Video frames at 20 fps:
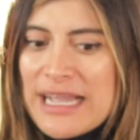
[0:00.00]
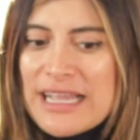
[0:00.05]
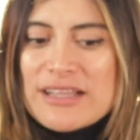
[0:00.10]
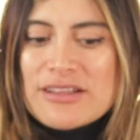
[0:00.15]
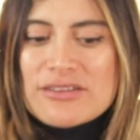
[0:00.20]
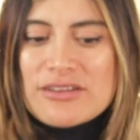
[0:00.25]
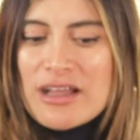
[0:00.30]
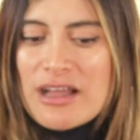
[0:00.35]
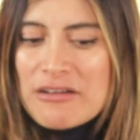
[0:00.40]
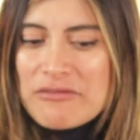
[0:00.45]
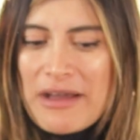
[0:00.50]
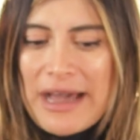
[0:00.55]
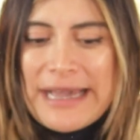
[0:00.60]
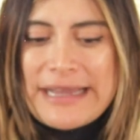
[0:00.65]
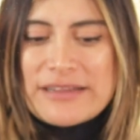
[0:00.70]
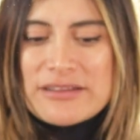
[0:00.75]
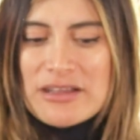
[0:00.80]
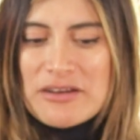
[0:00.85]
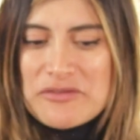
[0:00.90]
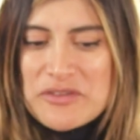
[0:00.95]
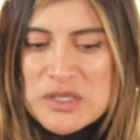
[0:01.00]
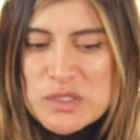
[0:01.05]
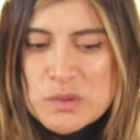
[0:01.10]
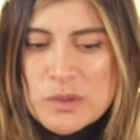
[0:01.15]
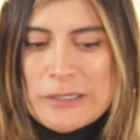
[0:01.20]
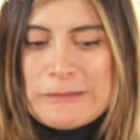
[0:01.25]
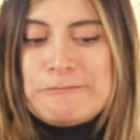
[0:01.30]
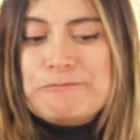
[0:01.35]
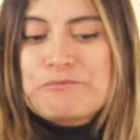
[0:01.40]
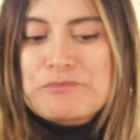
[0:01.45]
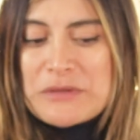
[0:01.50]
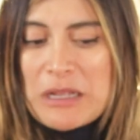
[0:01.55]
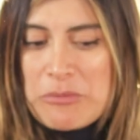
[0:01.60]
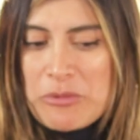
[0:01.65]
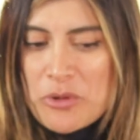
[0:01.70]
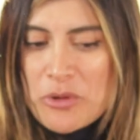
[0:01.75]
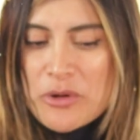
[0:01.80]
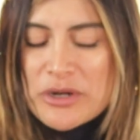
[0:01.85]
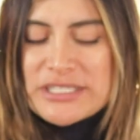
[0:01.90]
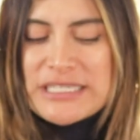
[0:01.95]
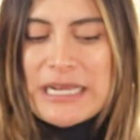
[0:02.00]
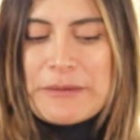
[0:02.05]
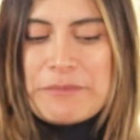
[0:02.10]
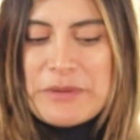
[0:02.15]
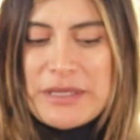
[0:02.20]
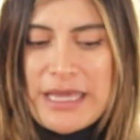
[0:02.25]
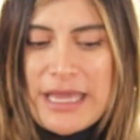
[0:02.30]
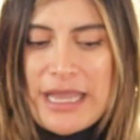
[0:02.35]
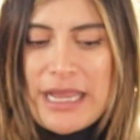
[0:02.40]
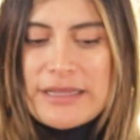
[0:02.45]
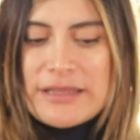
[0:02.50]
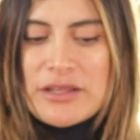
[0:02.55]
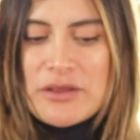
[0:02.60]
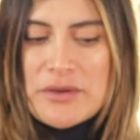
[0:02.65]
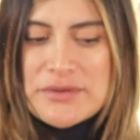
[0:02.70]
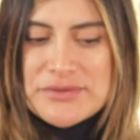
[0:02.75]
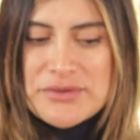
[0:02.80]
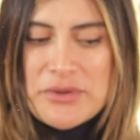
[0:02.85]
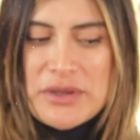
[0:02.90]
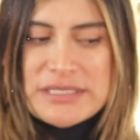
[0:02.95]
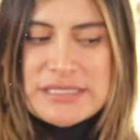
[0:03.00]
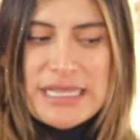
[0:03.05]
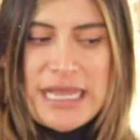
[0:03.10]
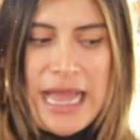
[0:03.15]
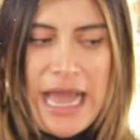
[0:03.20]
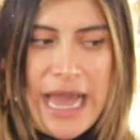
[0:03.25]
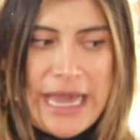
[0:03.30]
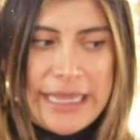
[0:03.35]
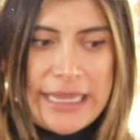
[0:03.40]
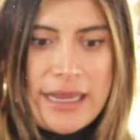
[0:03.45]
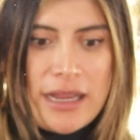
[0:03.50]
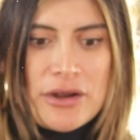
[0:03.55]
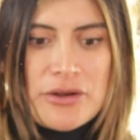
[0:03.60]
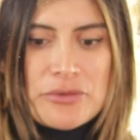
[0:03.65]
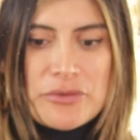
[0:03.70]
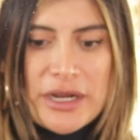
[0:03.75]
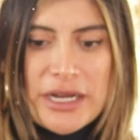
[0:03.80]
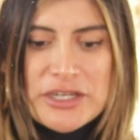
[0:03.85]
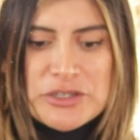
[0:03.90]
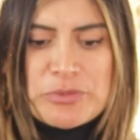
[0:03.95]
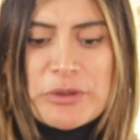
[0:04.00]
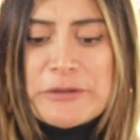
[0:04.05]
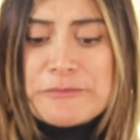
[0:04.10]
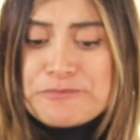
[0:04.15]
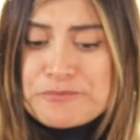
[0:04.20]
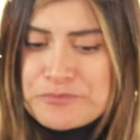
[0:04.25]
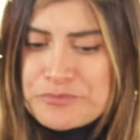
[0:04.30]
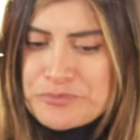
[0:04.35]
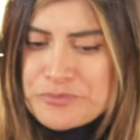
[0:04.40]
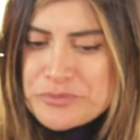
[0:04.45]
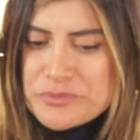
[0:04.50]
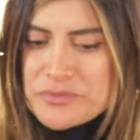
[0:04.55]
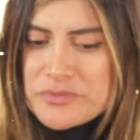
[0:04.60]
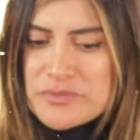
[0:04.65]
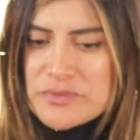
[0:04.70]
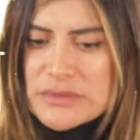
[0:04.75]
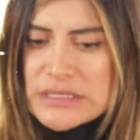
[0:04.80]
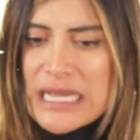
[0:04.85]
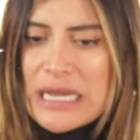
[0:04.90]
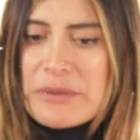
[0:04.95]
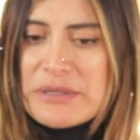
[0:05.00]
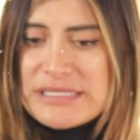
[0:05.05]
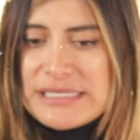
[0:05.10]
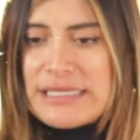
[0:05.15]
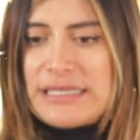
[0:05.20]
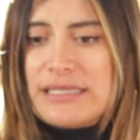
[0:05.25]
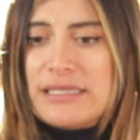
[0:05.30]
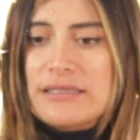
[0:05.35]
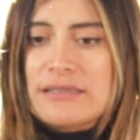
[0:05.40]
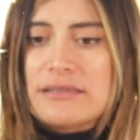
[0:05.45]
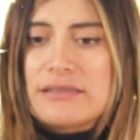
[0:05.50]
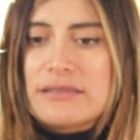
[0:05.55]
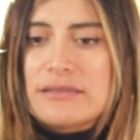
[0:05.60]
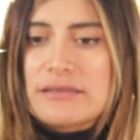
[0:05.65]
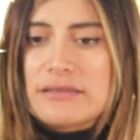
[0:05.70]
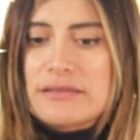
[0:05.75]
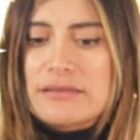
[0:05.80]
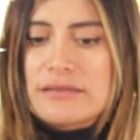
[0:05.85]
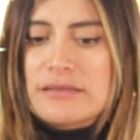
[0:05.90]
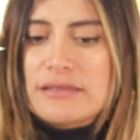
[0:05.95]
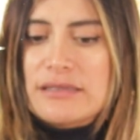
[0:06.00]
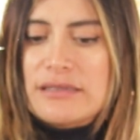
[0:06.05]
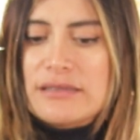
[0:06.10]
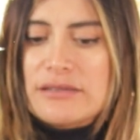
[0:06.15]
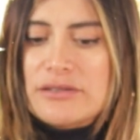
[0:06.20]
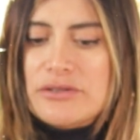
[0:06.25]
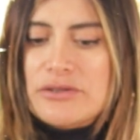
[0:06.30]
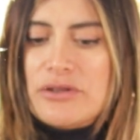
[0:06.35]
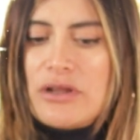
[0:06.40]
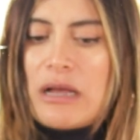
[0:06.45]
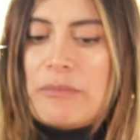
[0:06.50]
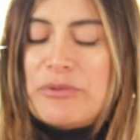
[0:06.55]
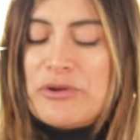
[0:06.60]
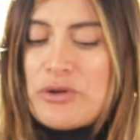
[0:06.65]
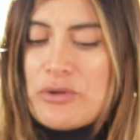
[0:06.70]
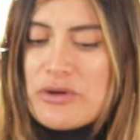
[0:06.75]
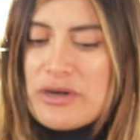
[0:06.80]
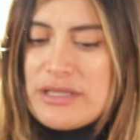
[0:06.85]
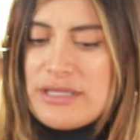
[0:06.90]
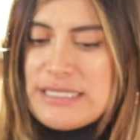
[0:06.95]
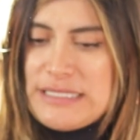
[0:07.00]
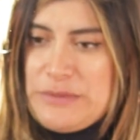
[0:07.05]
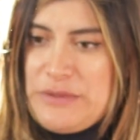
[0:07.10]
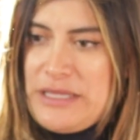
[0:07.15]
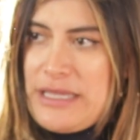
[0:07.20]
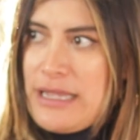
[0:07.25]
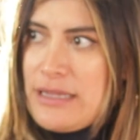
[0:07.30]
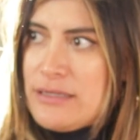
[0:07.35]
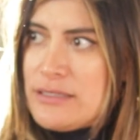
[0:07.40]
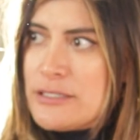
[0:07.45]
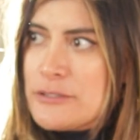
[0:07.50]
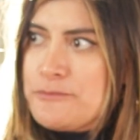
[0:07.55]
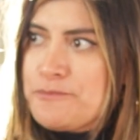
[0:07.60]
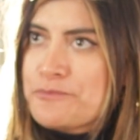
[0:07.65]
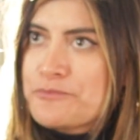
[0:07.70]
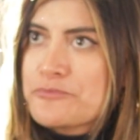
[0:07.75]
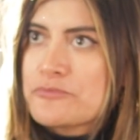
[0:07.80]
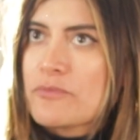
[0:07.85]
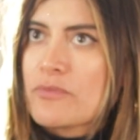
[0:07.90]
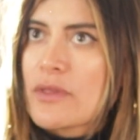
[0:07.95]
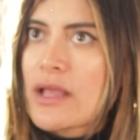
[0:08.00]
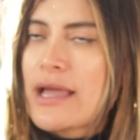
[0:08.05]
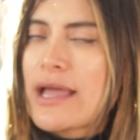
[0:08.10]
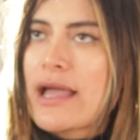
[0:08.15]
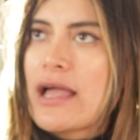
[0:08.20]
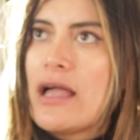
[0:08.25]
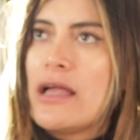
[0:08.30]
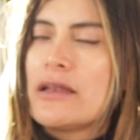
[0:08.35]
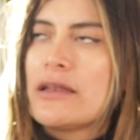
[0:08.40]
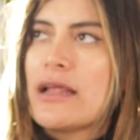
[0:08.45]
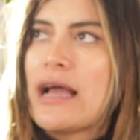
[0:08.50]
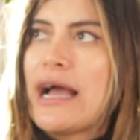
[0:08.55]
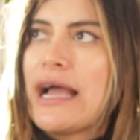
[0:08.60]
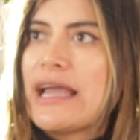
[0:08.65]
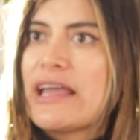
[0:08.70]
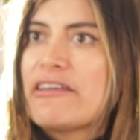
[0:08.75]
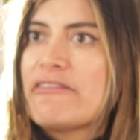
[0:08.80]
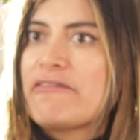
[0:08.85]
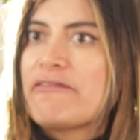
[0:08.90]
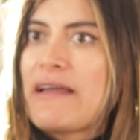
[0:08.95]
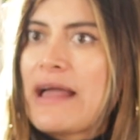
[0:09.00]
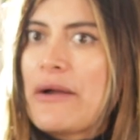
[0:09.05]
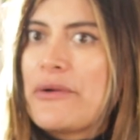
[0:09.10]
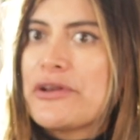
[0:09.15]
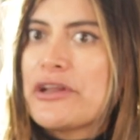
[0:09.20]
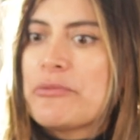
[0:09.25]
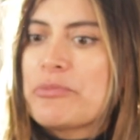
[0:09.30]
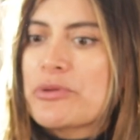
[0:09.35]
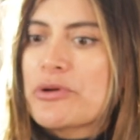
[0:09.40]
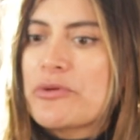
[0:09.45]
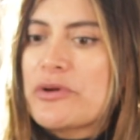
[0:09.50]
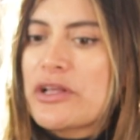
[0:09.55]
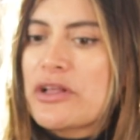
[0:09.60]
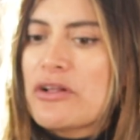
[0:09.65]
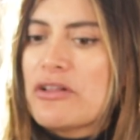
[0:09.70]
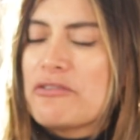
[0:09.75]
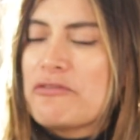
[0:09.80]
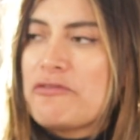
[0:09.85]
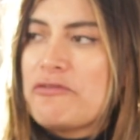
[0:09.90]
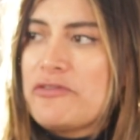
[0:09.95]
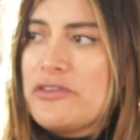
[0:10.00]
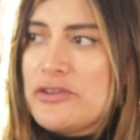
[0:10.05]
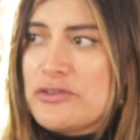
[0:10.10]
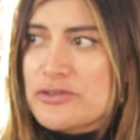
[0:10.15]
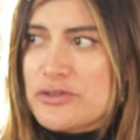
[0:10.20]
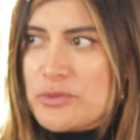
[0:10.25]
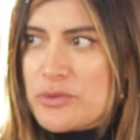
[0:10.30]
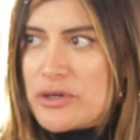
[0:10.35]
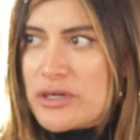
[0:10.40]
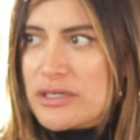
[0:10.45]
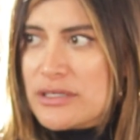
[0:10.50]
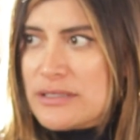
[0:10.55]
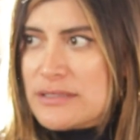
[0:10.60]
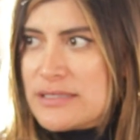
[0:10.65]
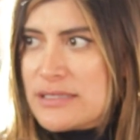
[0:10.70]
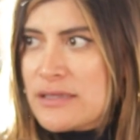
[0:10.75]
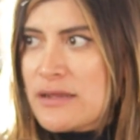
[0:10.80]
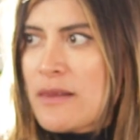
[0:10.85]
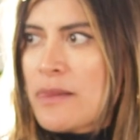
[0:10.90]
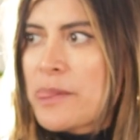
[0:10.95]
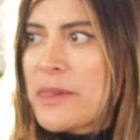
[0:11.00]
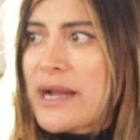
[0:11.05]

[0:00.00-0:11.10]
I love this one. Double Orange IPA. I think also is high on range. But I was up north this weekend, and I found a brewery called Fieldworks.